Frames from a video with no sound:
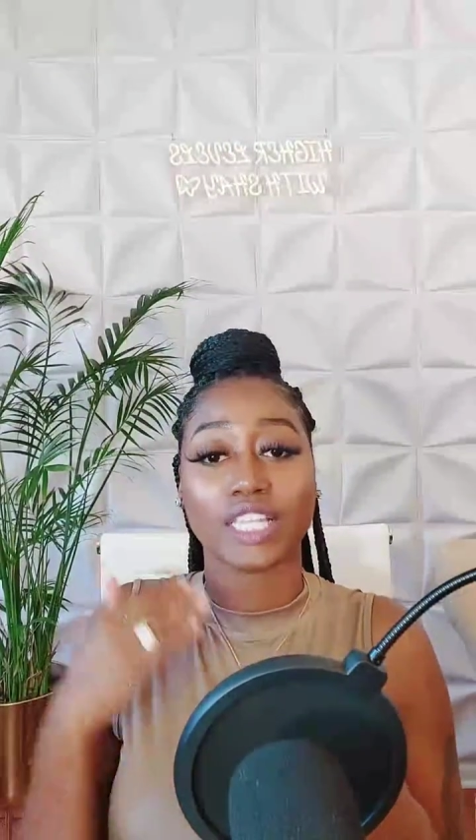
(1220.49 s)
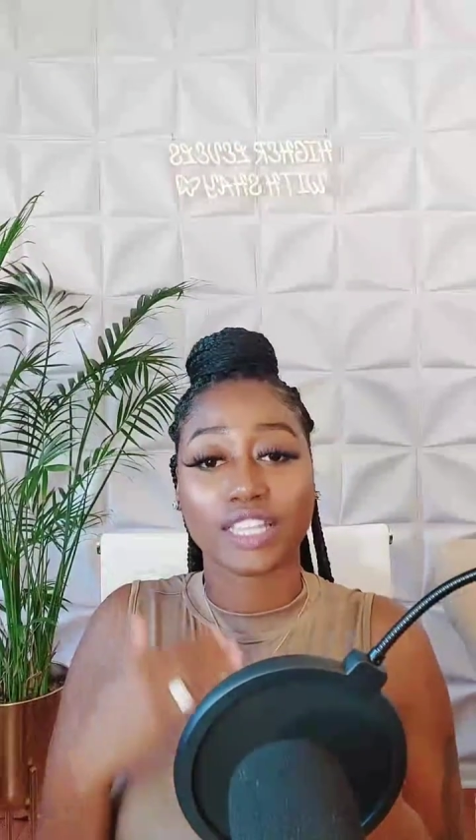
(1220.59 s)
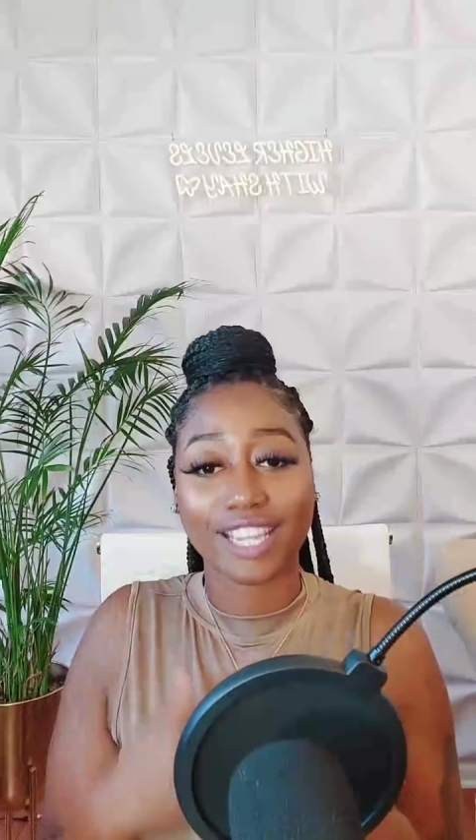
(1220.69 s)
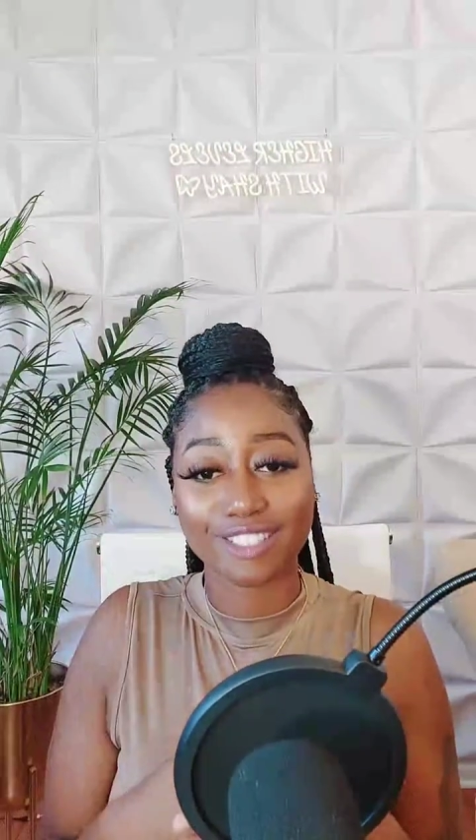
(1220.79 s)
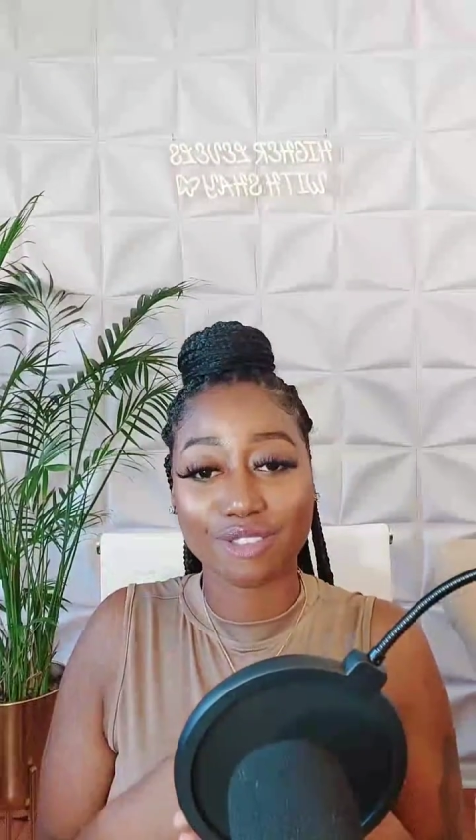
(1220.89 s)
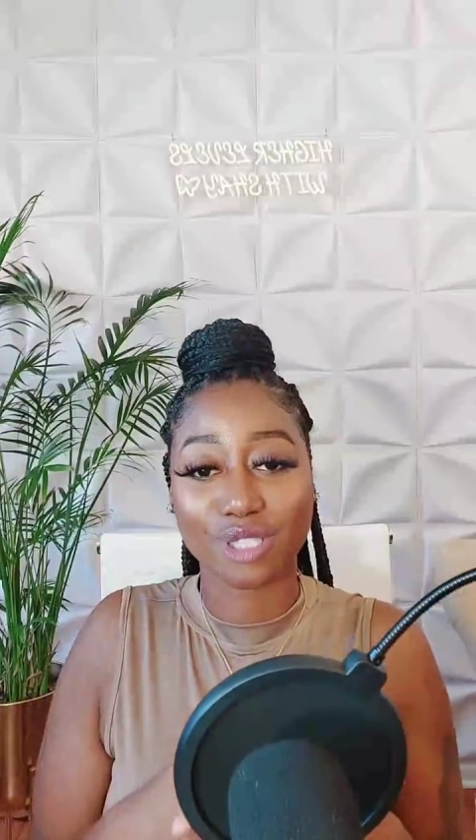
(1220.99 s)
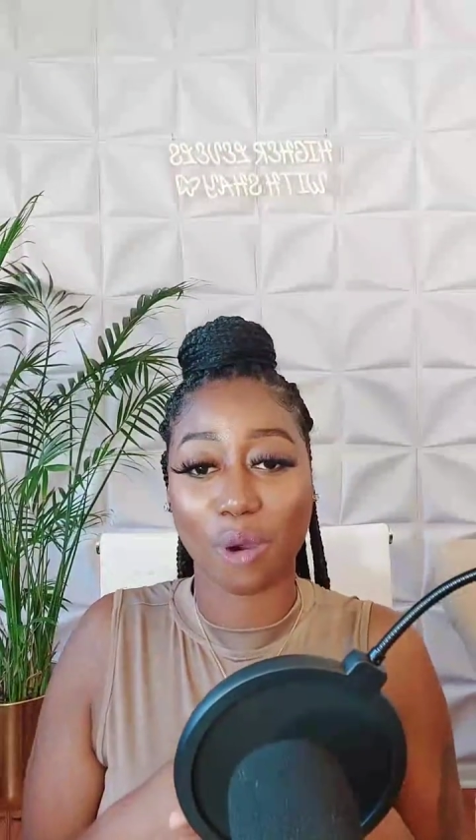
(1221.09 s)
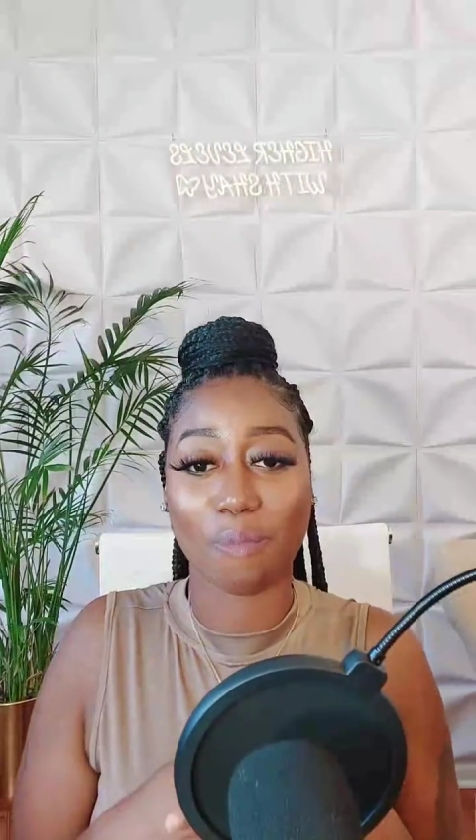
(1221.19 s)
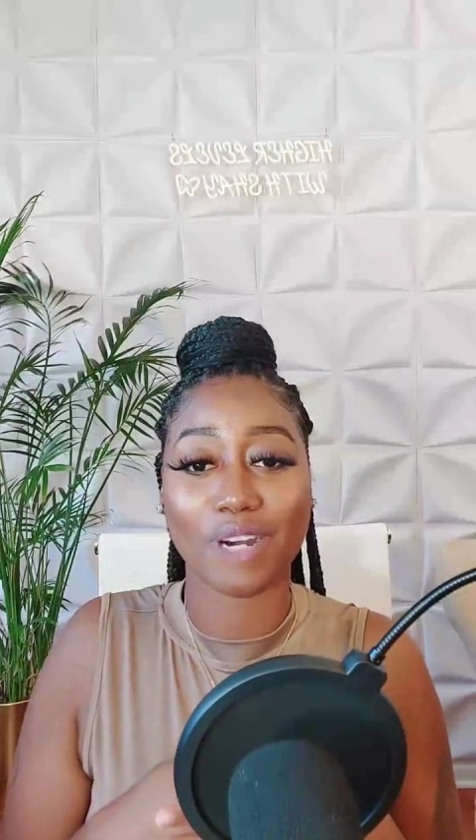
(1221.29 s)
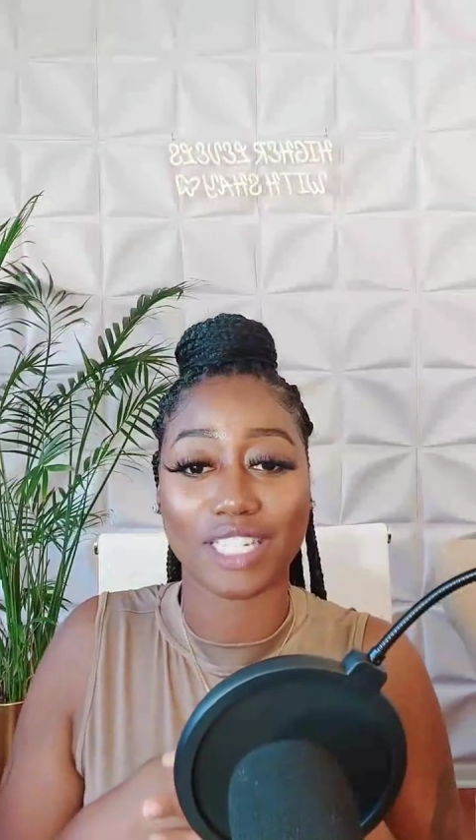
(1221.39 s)
Thank you
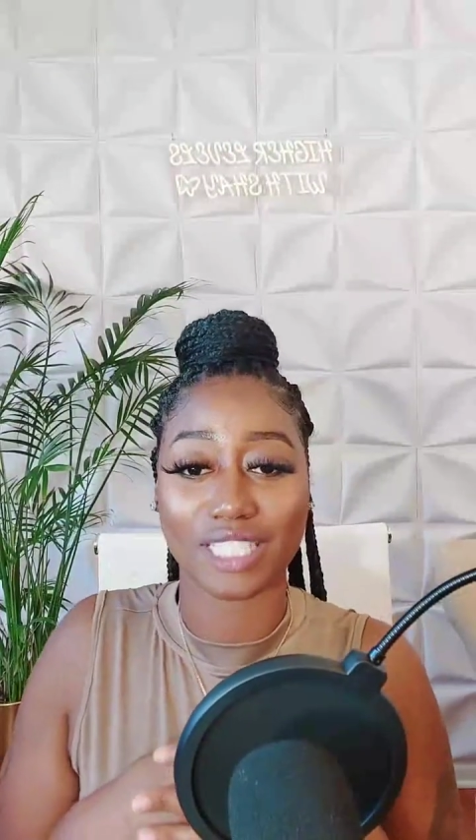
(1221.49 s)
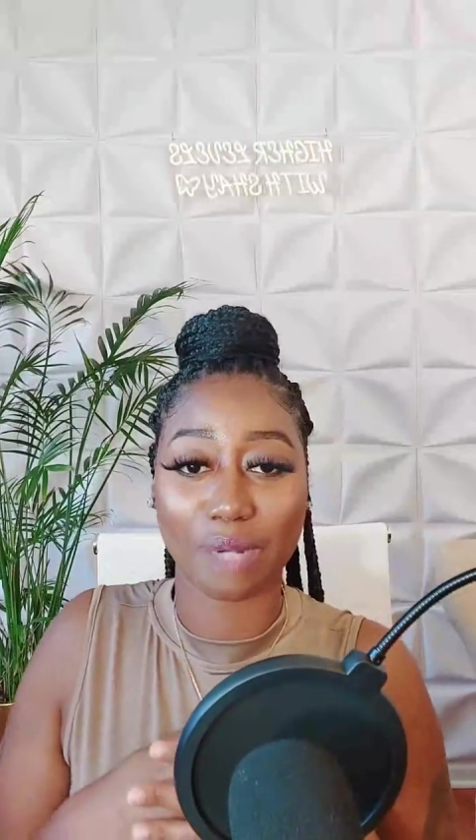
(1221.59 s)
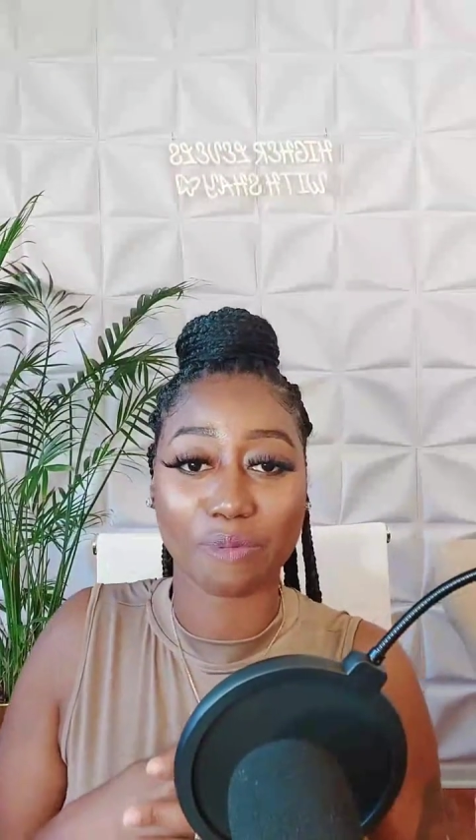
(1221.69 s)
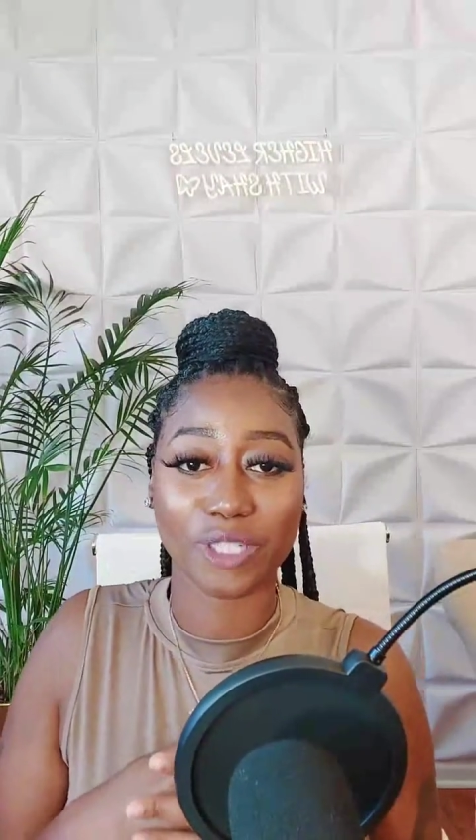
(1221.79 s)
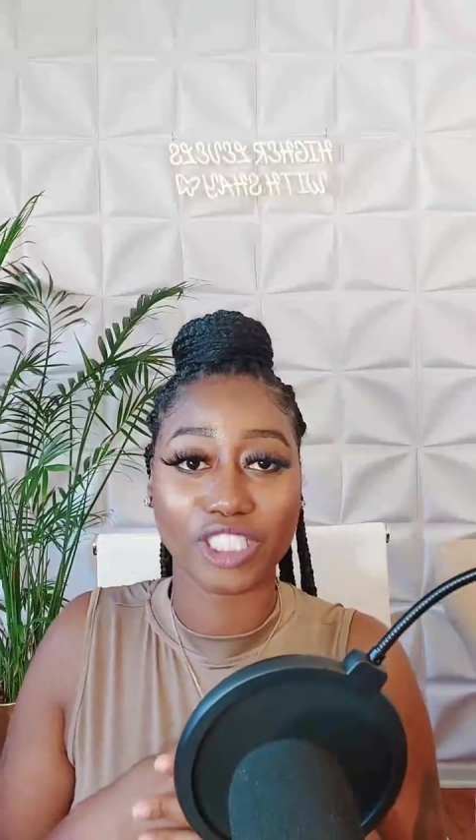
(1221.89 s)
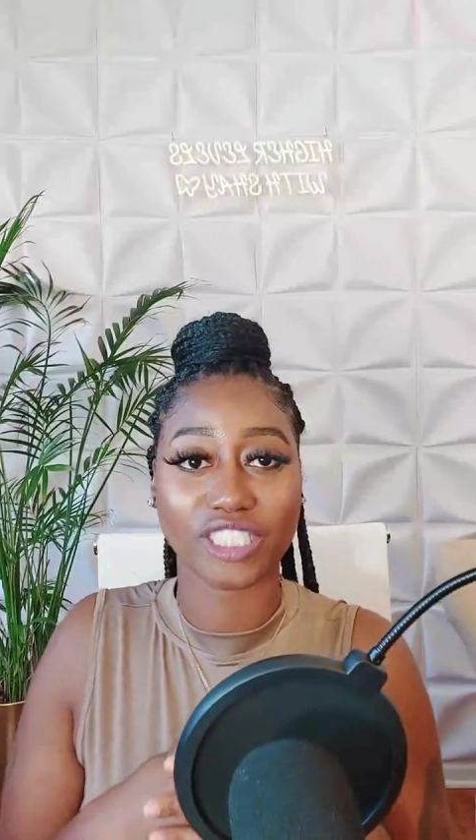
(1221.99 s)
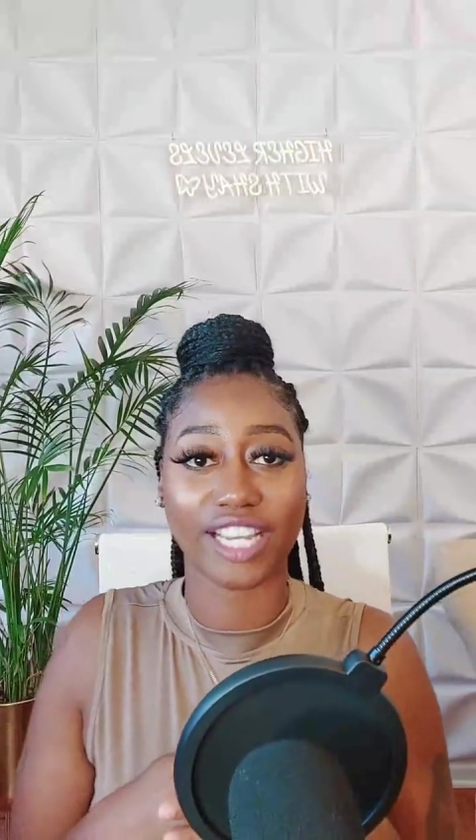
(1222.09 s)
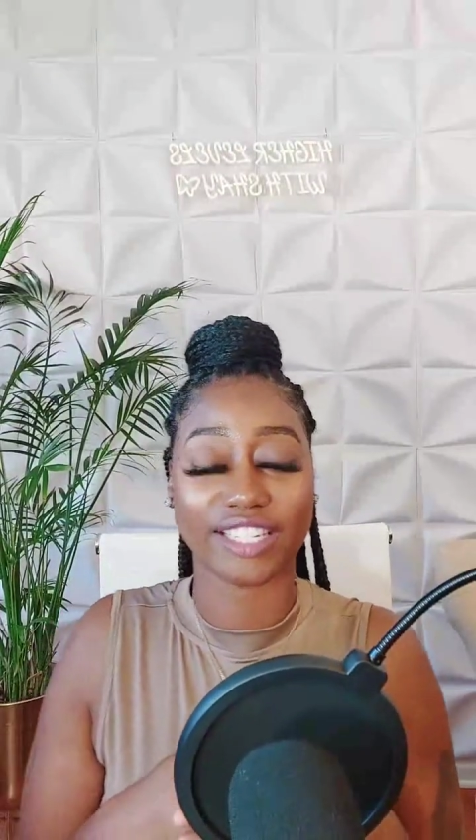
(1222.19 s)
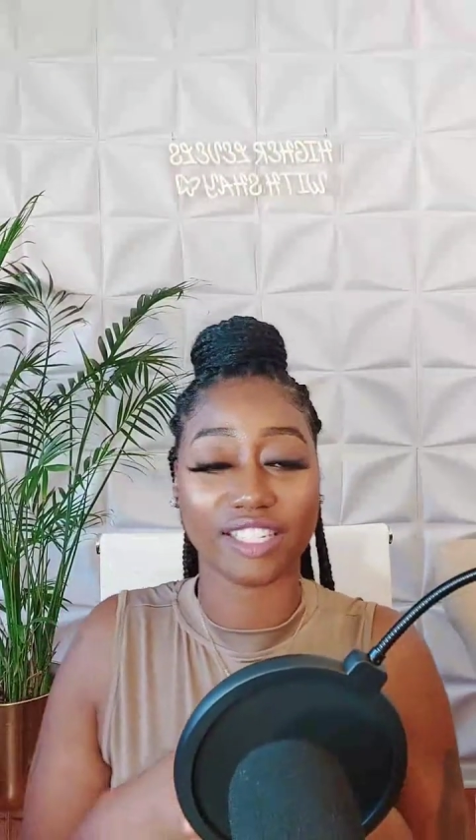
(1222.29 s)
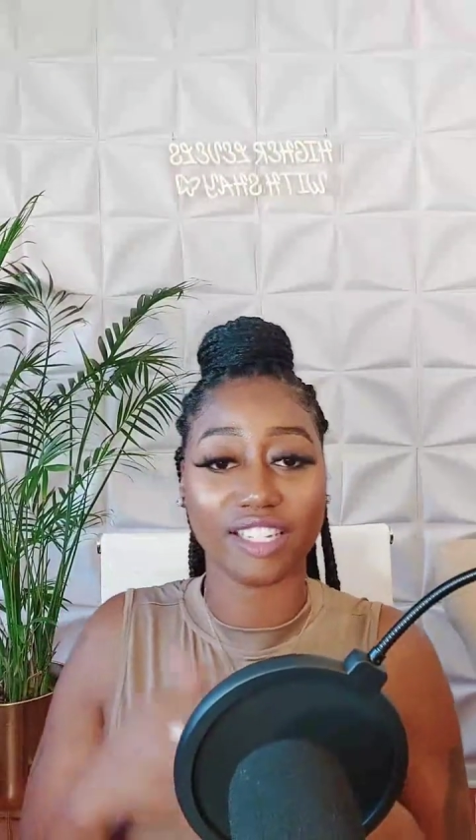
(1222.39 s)
so much. I
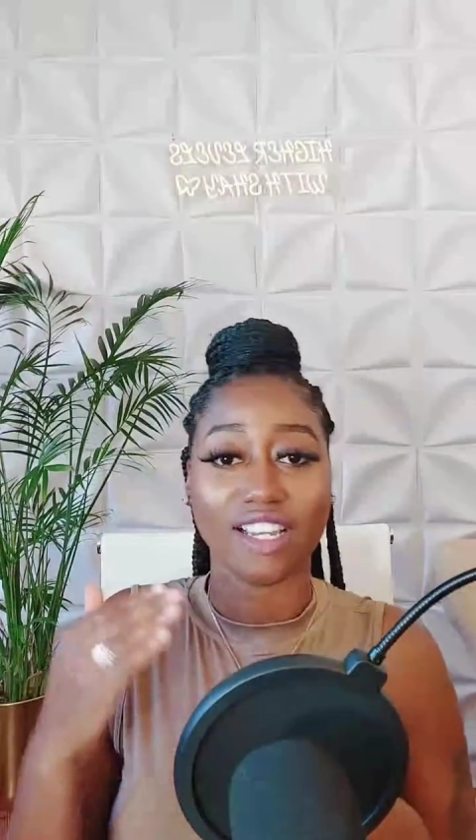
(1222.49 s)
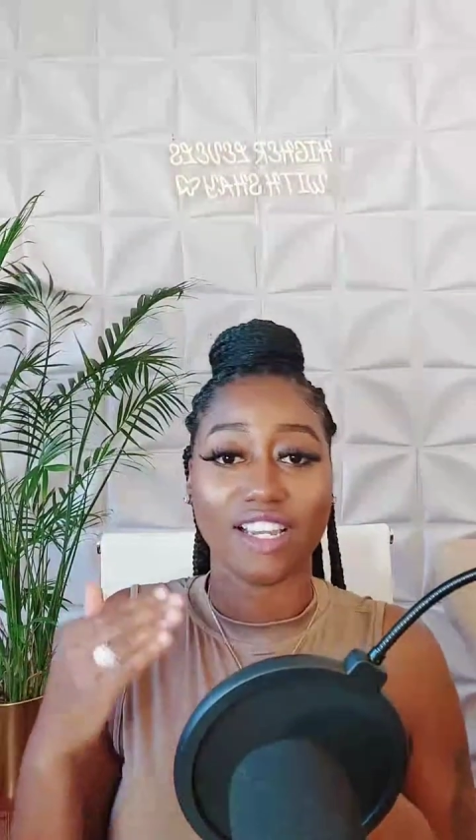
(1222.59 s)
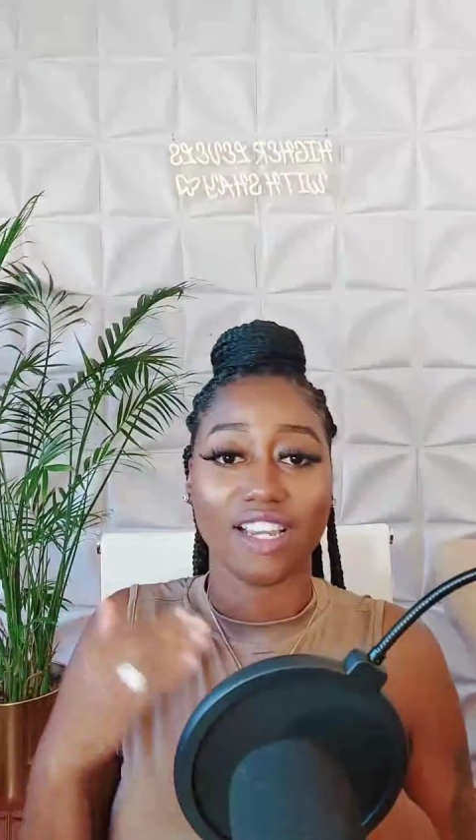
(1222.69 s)
appreciate it.